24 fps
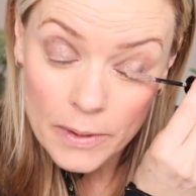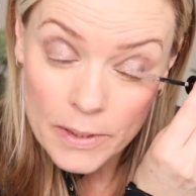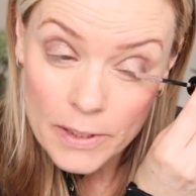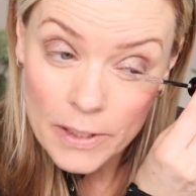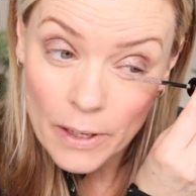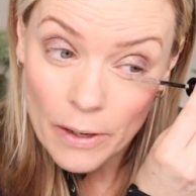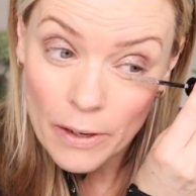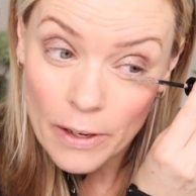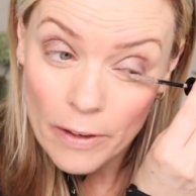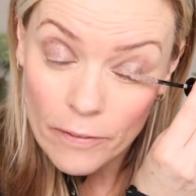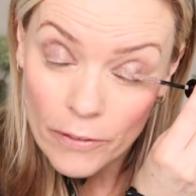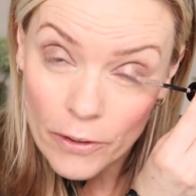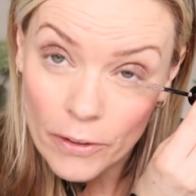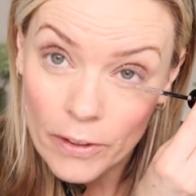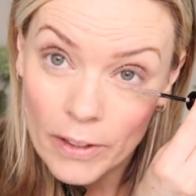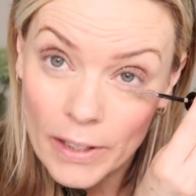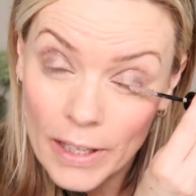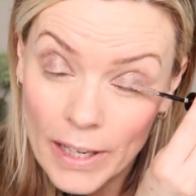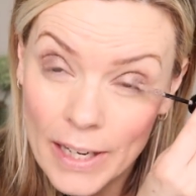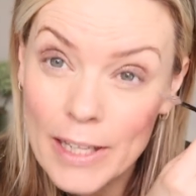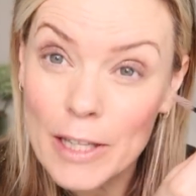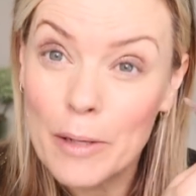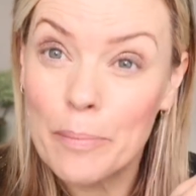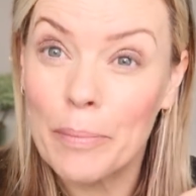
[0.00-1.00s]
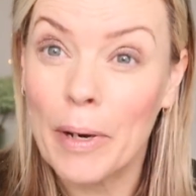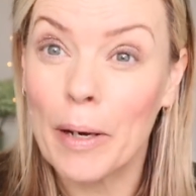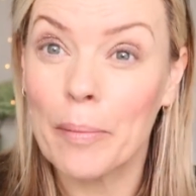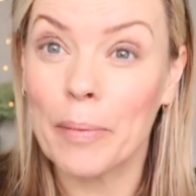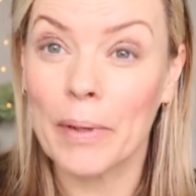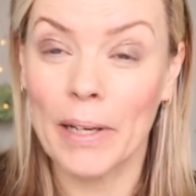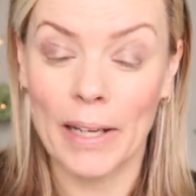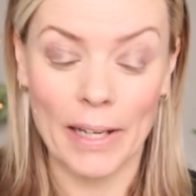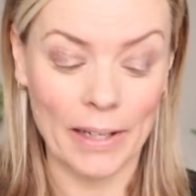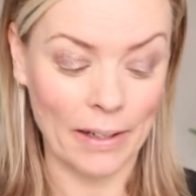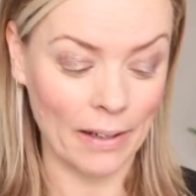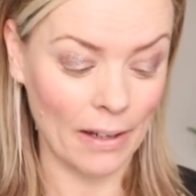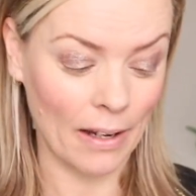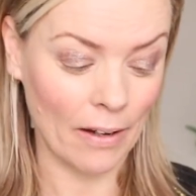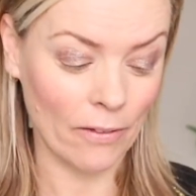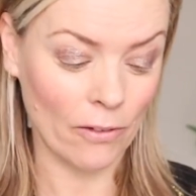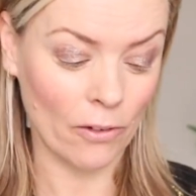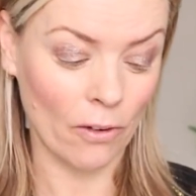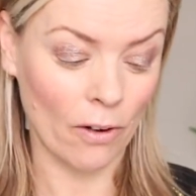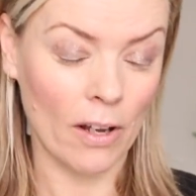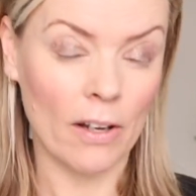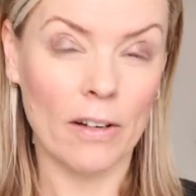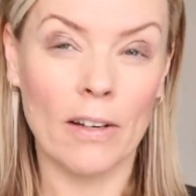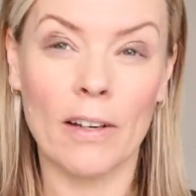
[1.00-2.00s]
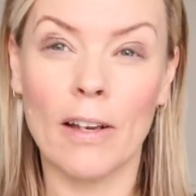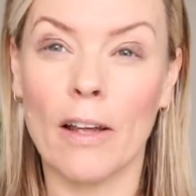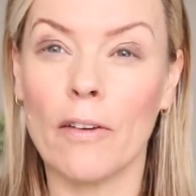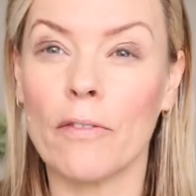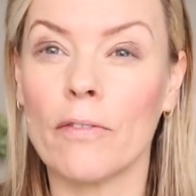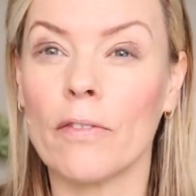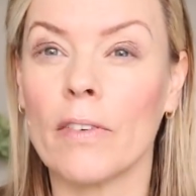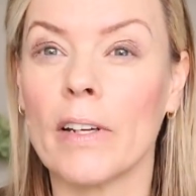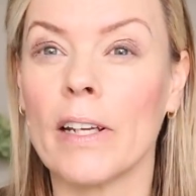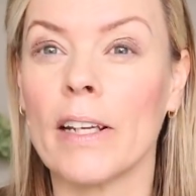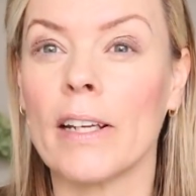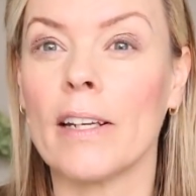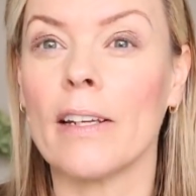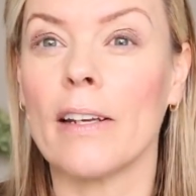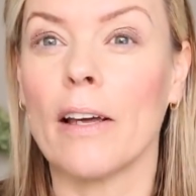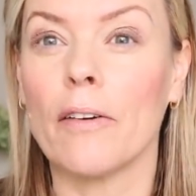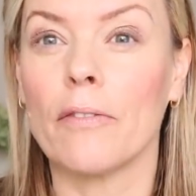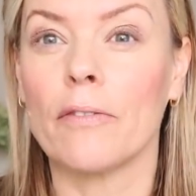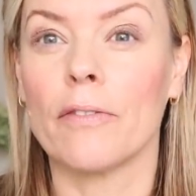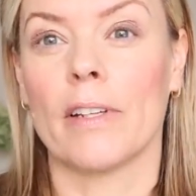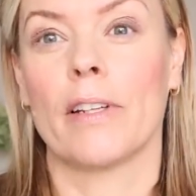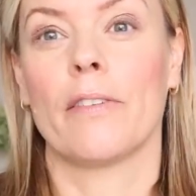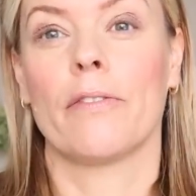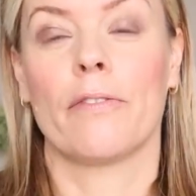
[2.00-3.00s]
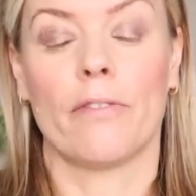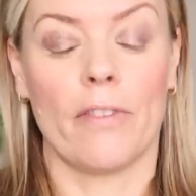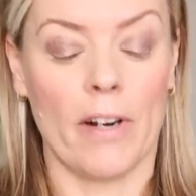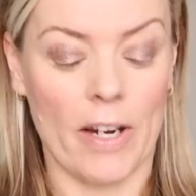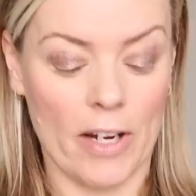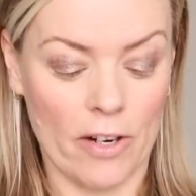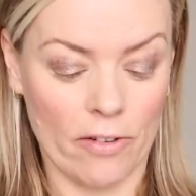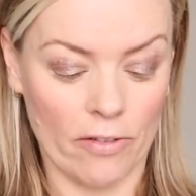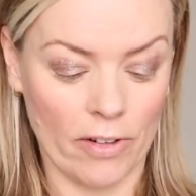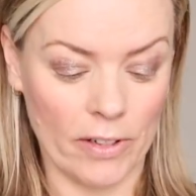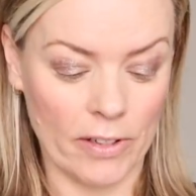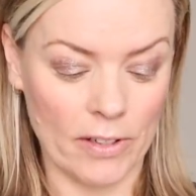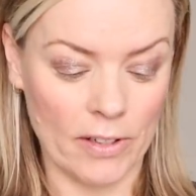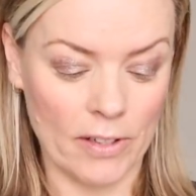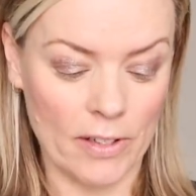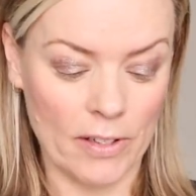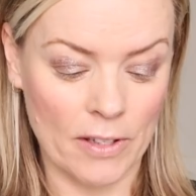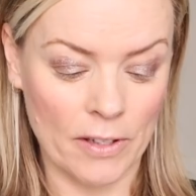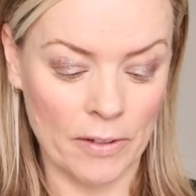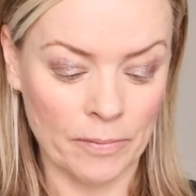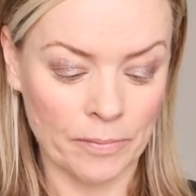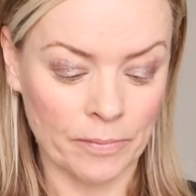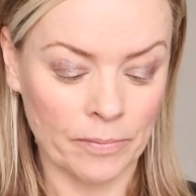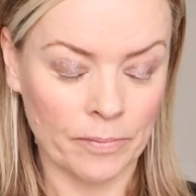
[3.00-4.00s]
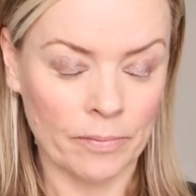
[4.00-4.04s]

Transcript: So if you can hear the bubbling, I've got a lovely, lovely fragrance.